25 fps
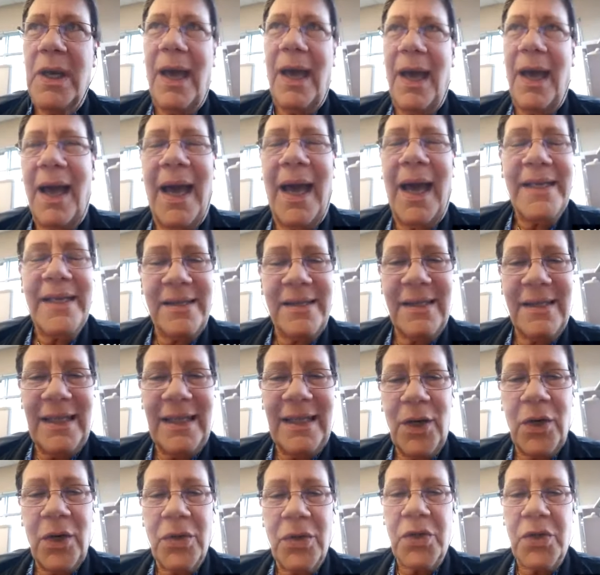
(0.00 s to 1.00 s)
I see
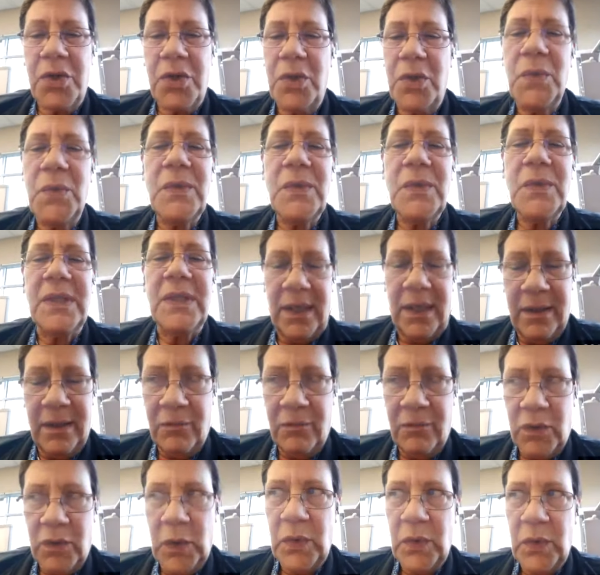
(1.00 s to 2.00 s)
her choosing
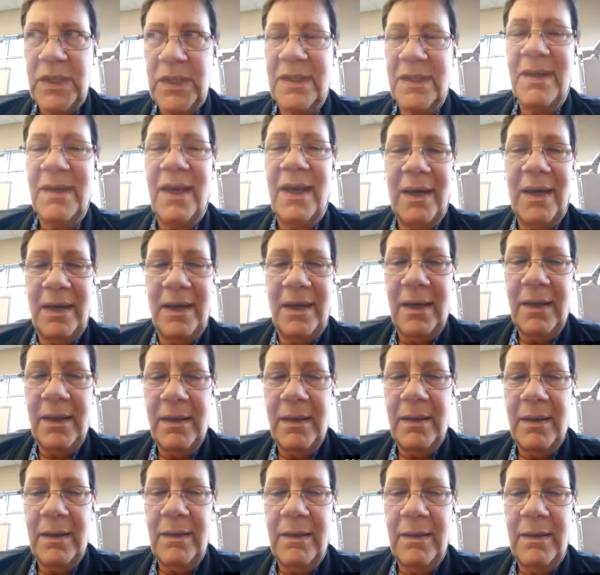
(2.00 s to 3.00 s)
to stay
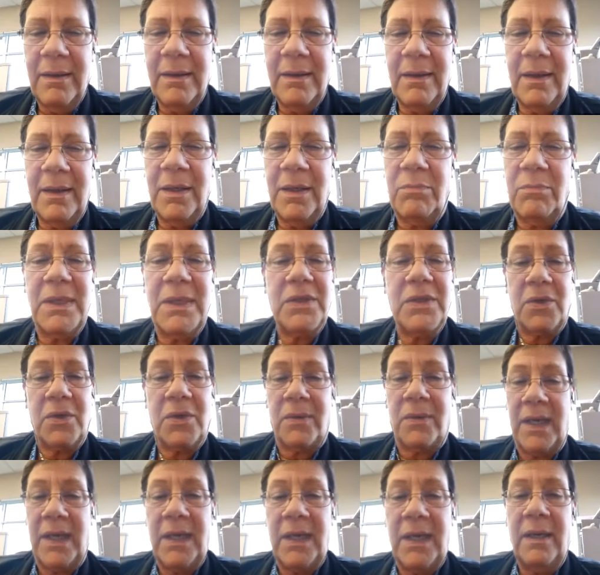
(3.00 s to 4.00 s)
in
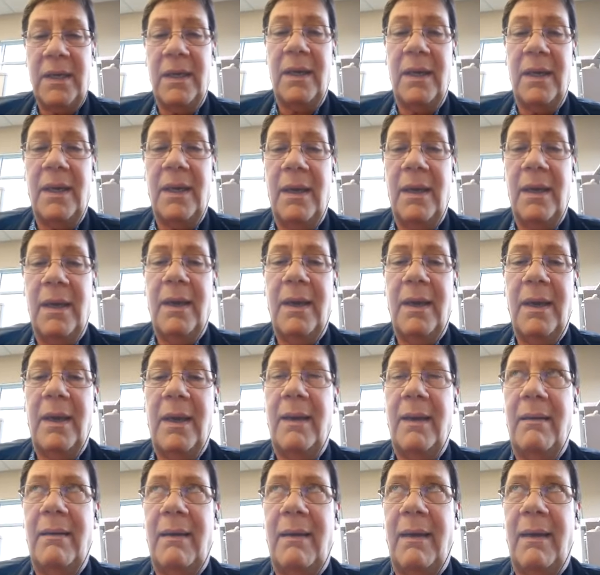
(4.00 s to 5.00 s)
misery
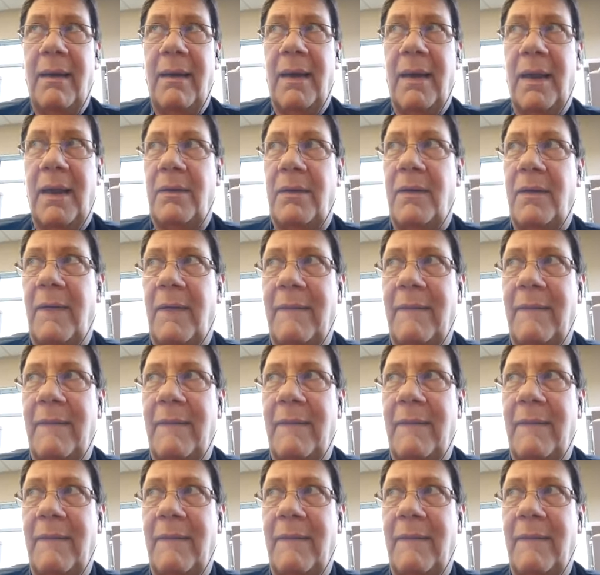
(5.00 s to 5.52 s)
and